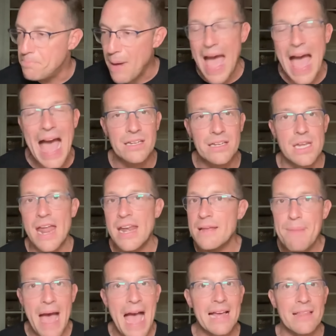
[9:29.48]
Bags,
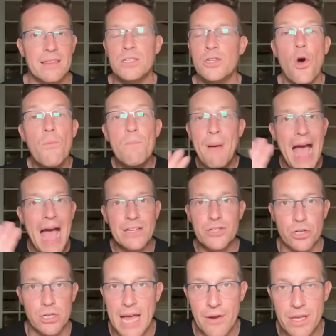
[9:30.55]
any bag, no bags
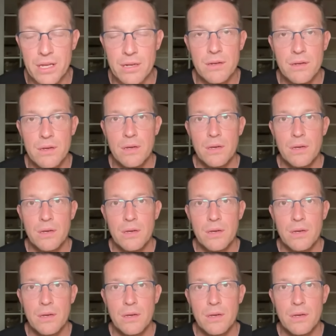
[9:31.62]
are allowed in.